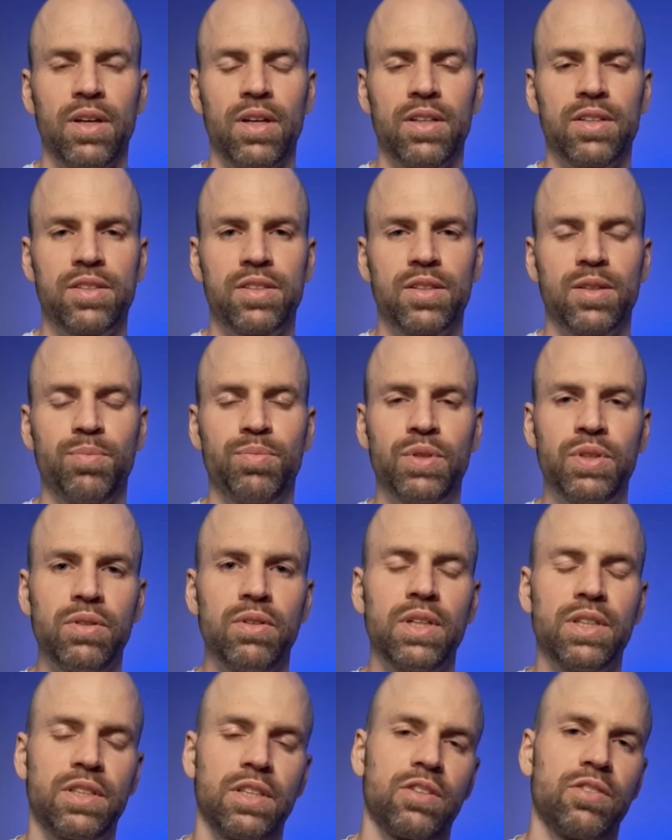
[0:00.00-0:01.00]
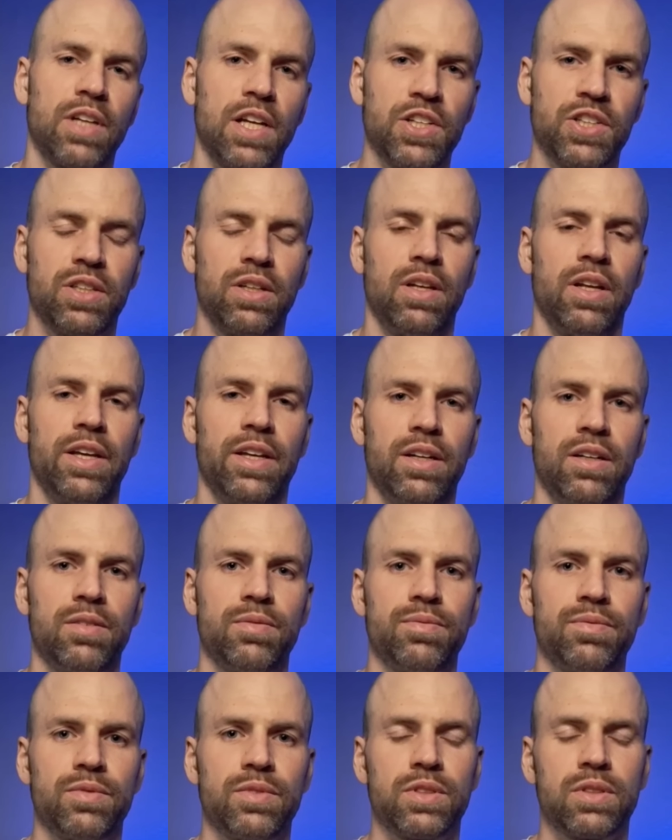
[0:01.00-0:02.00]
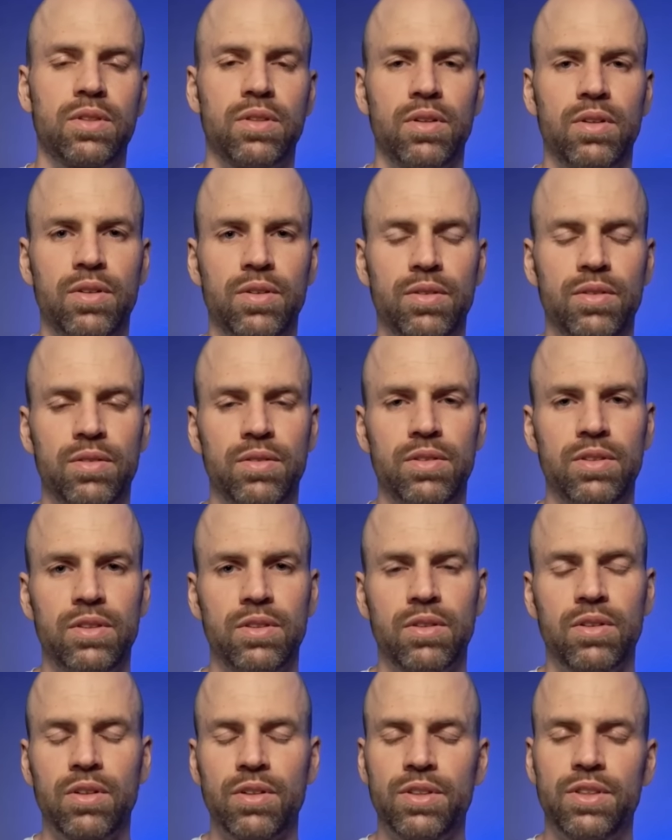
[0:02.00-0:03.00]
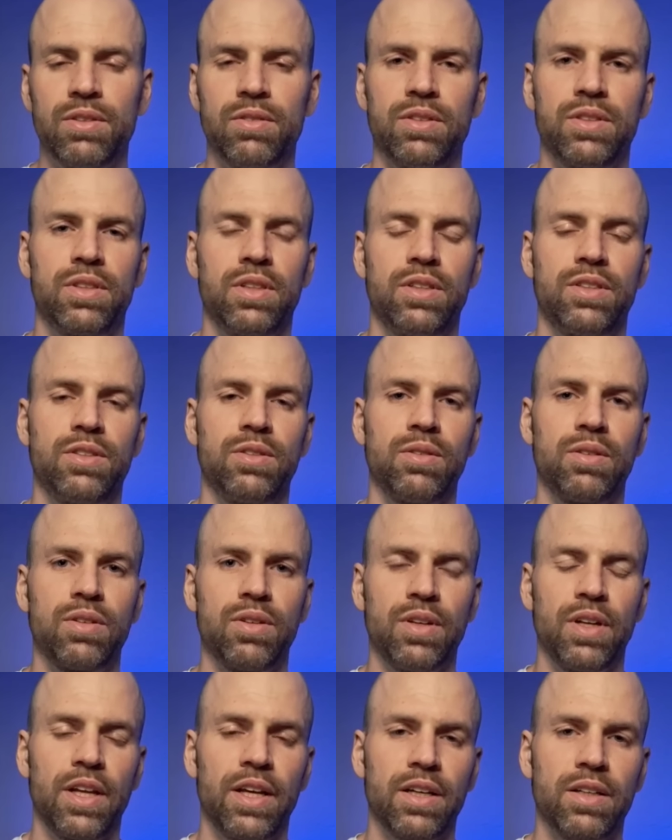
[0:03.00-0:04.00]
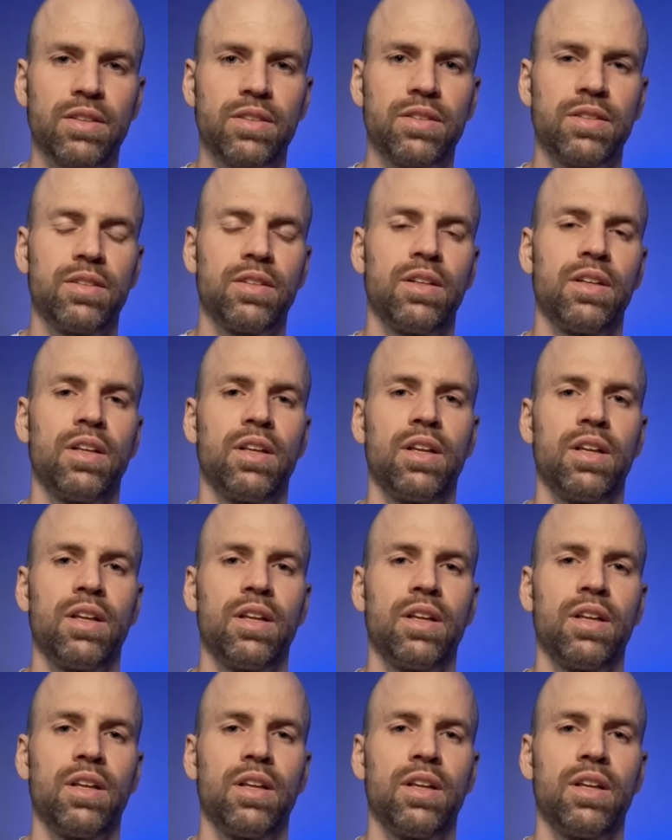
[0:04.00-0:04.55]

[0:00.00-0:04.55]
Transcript: as a pure integration layer. So you could use it to connect